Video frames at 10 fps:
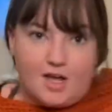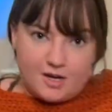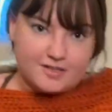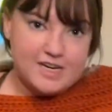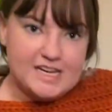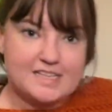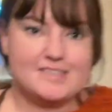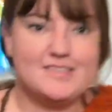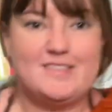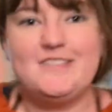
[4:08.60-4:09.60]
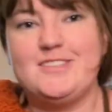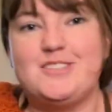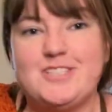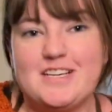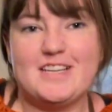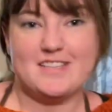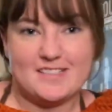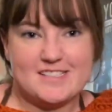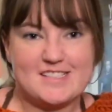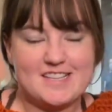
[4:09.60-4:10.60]
All right, she
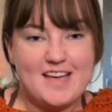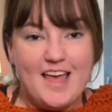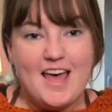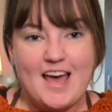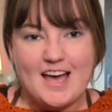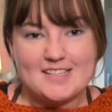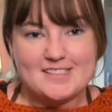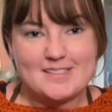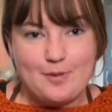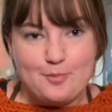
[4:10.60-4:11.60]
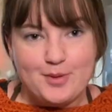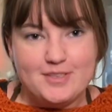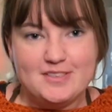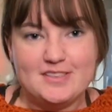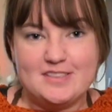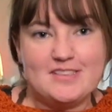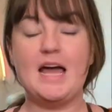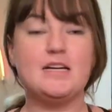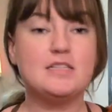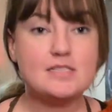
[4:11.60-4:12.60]
is assembled. I
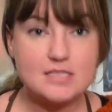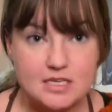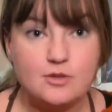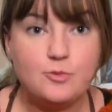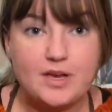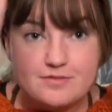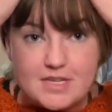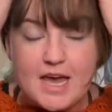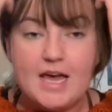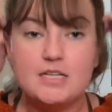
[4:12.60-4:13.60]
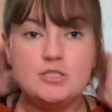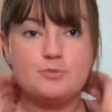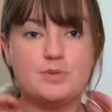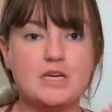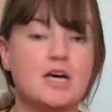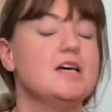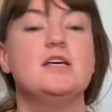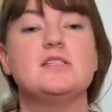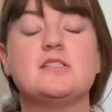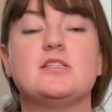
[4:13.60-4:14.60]
need this heat wave to end
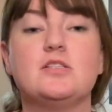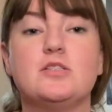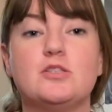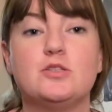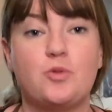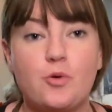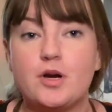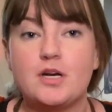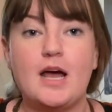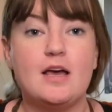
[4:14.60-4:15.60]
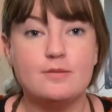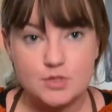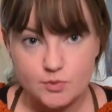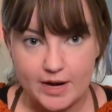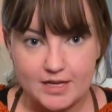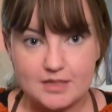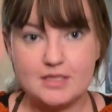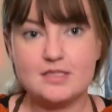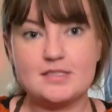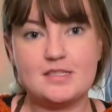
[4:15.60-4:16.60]
because Lord, I am sweating in
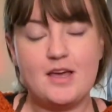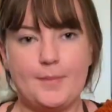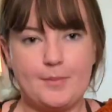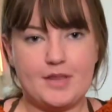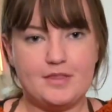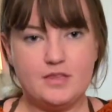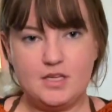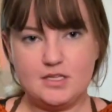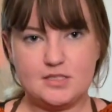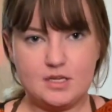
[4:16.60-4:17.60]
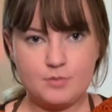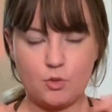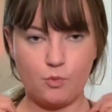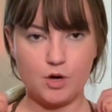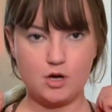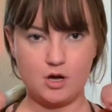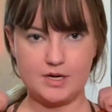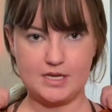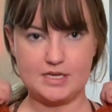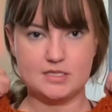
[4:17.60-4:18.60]
this. I think the next thing I'm gonna work
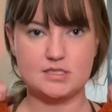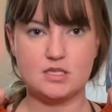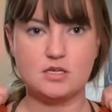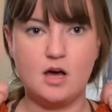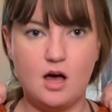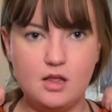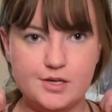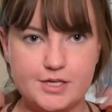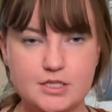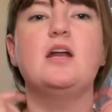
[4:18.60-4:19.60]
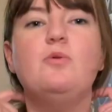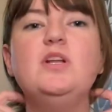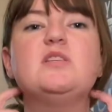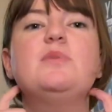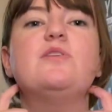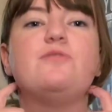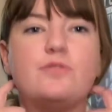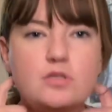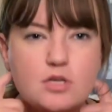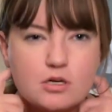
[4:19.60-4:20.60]
on is the collar. I don't want it to be a
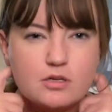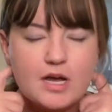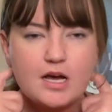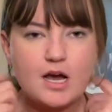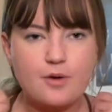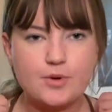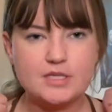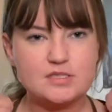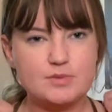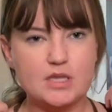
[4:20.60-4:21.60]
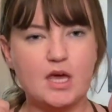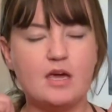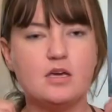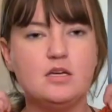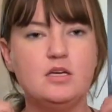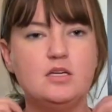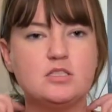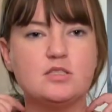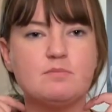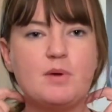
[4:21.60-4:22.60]
full turtleneck. I want it to be like,
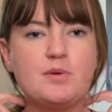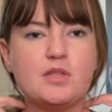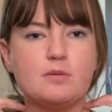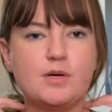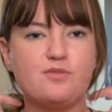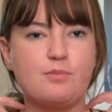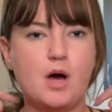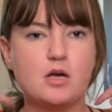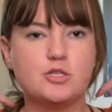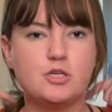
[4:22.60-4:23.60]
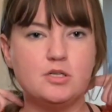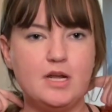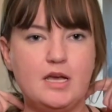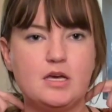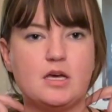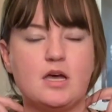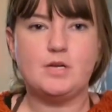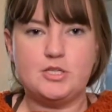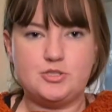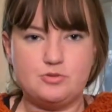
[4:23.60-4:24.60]
just like maybe a little bit of a mock turtleneck. I'm
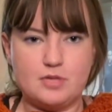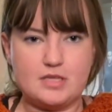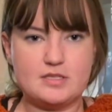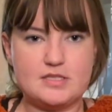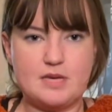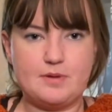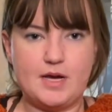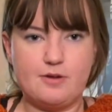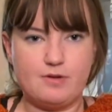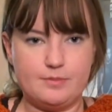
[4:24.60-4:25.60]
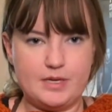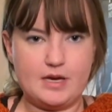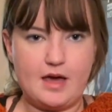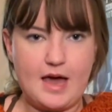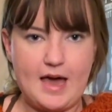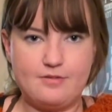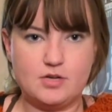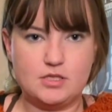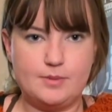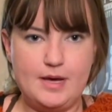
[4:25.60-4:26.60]
gonna do like the same kind of ribbing I have
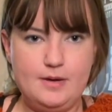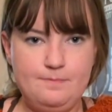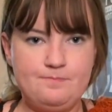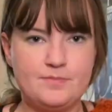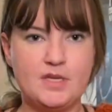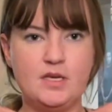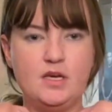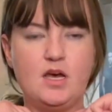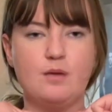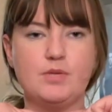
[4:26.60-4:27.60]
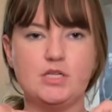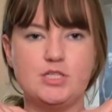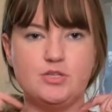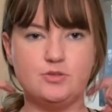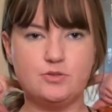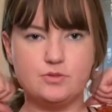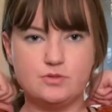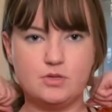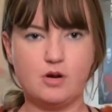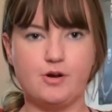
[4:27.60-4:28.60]
around the bottom. I'm gonna do
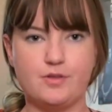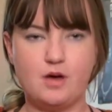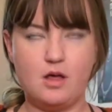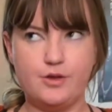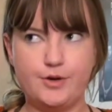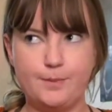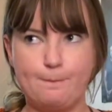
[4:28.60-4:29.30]
around the collar.